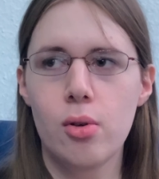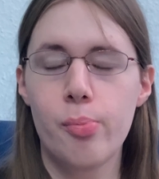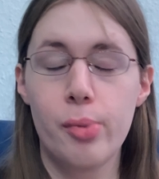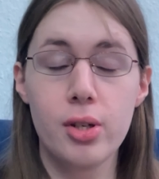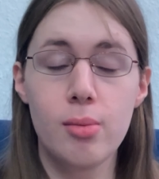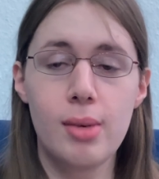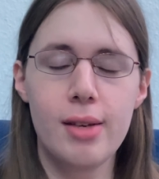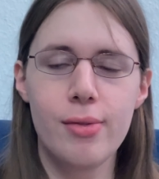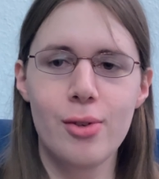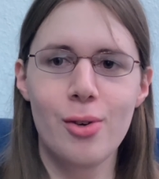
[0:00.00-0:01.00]
bottom
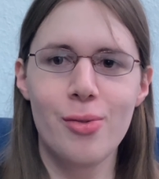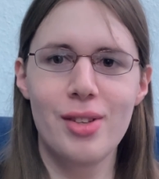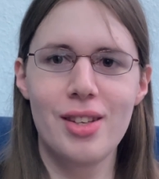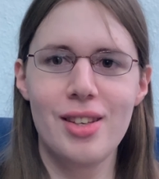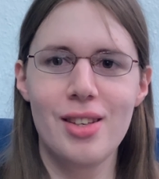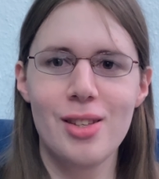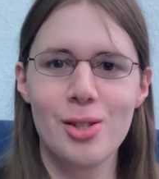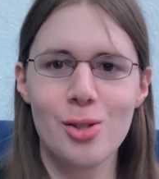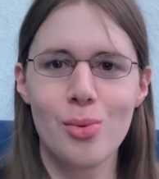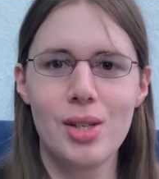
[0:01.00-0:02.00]
left of the
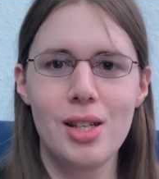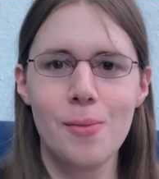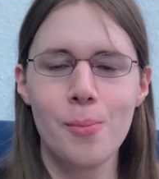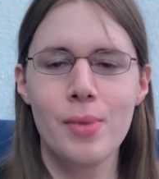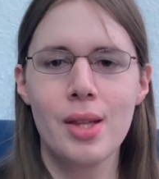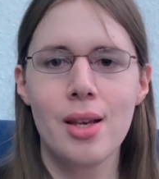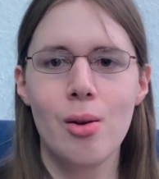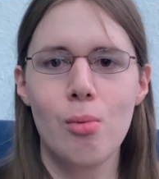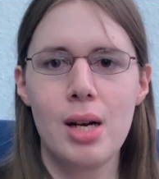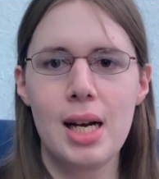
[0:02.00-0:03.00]
screen,
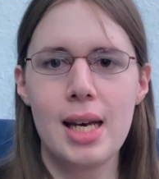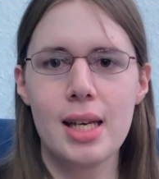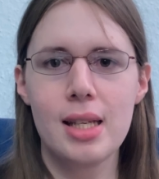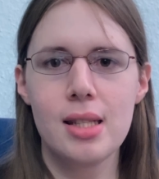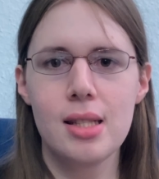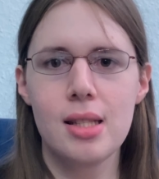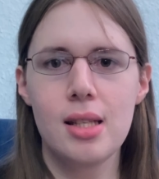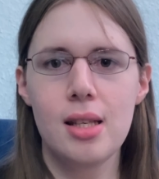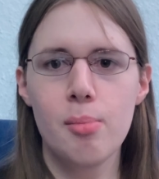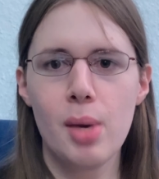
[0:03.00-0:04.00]
where I can see
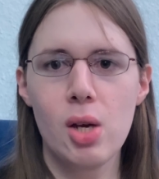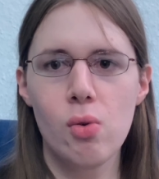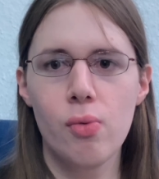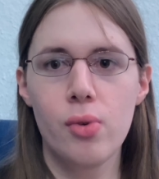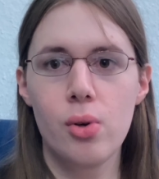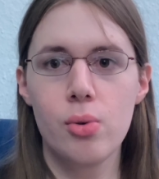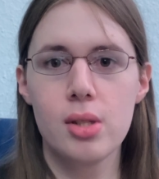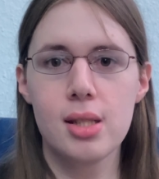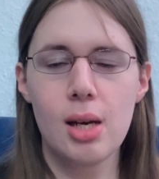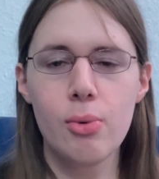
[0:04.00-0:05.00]
the microphone
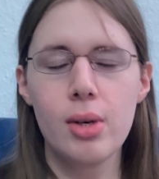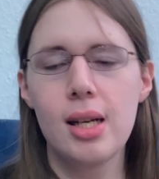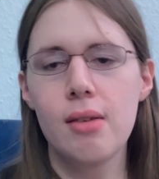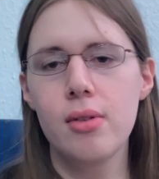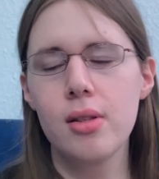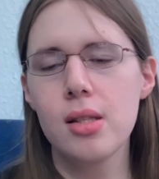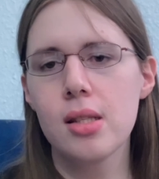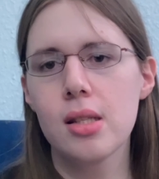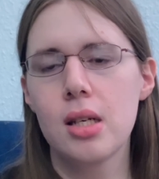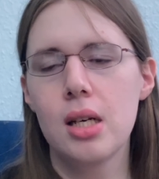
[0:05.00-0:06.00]
sound
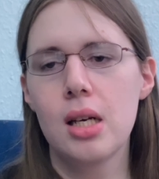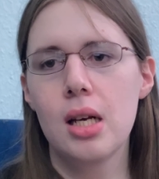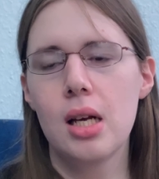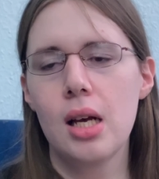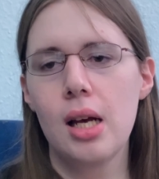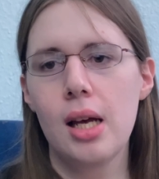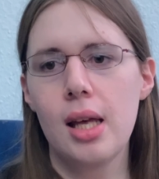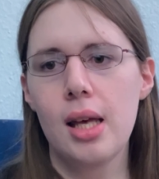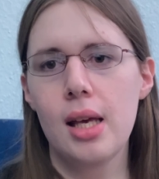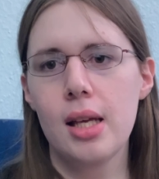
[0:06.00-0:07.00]
levels.
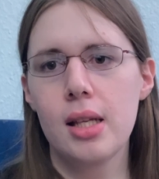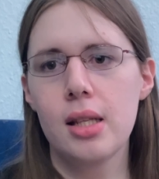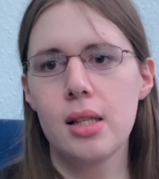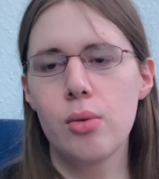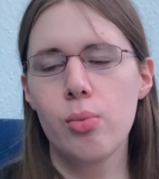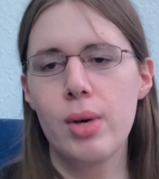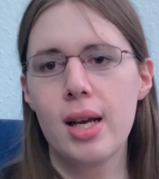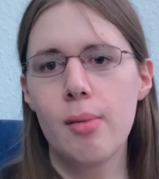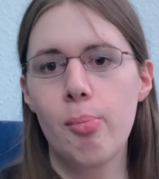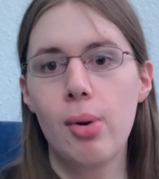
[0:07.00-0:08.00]
And when
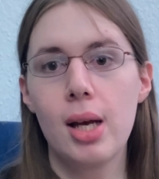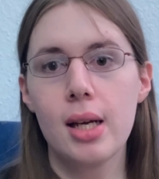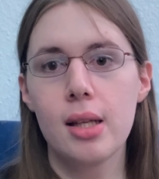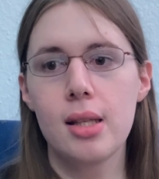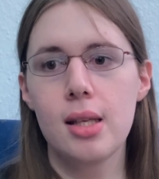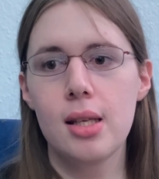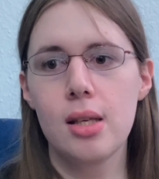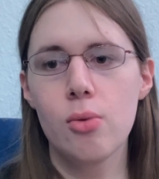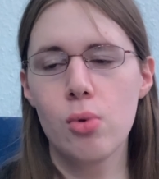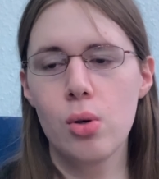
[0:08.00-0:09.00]
I plug
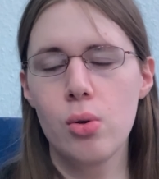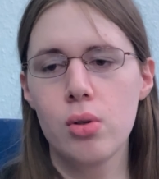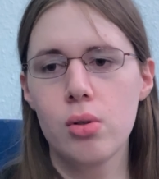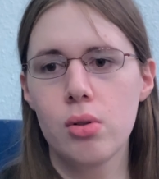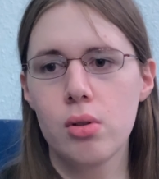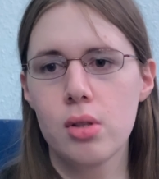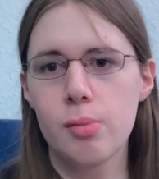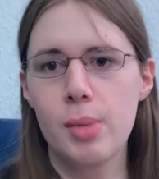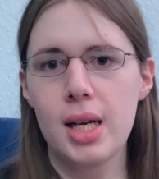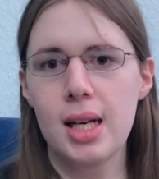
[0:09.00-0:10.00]
the RØDE
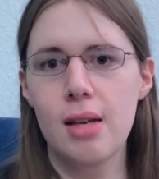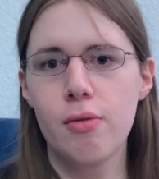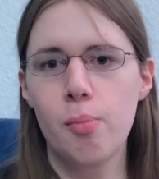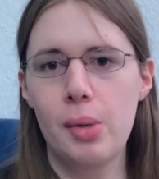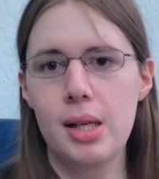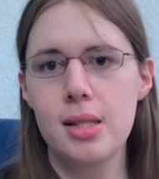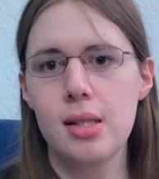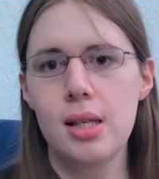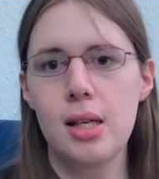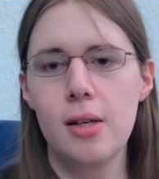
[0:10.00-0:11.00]
smartLav Plus
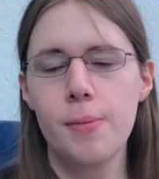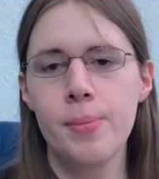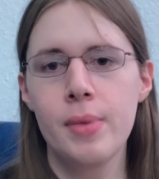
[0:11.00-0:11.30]
in,